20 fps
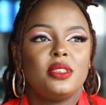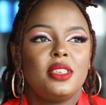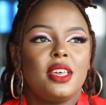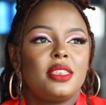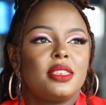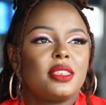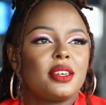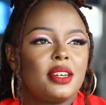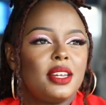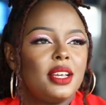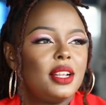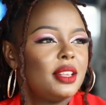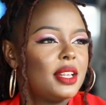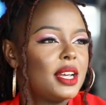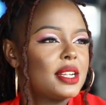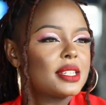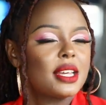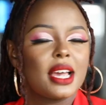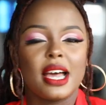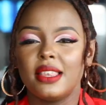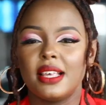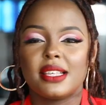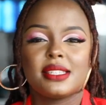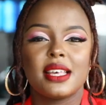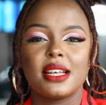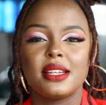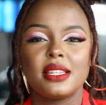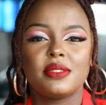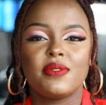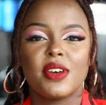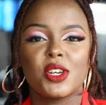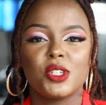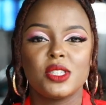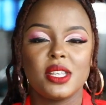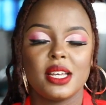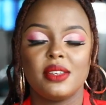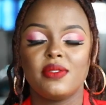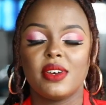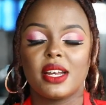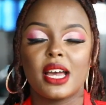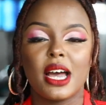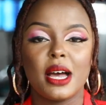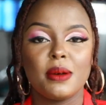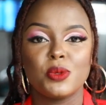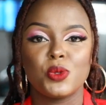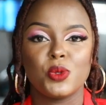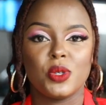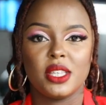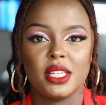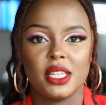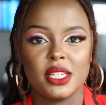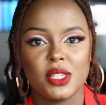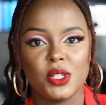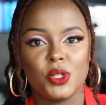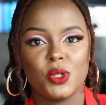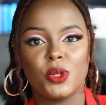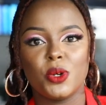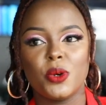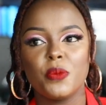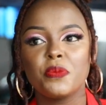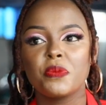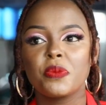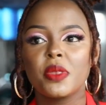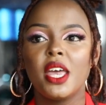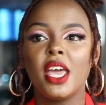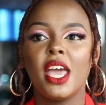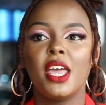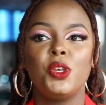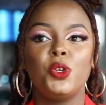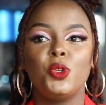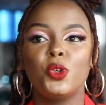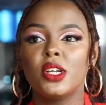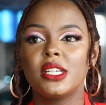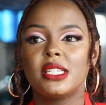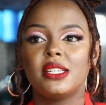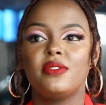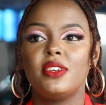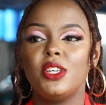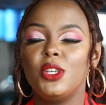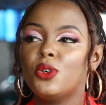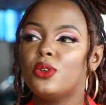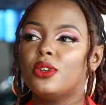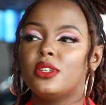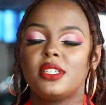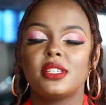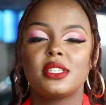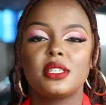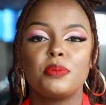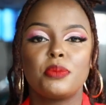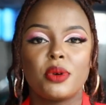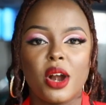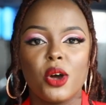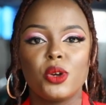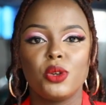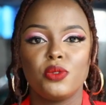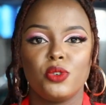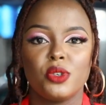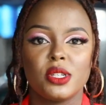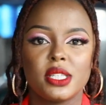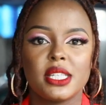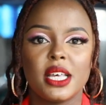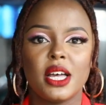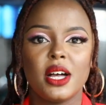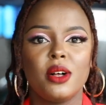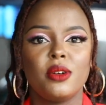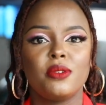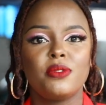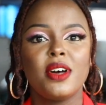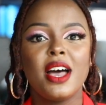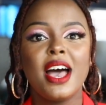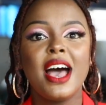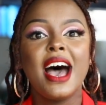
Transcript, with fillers: the thrill that the satisfaction that even comes with it you know you don't you're just proud of yourself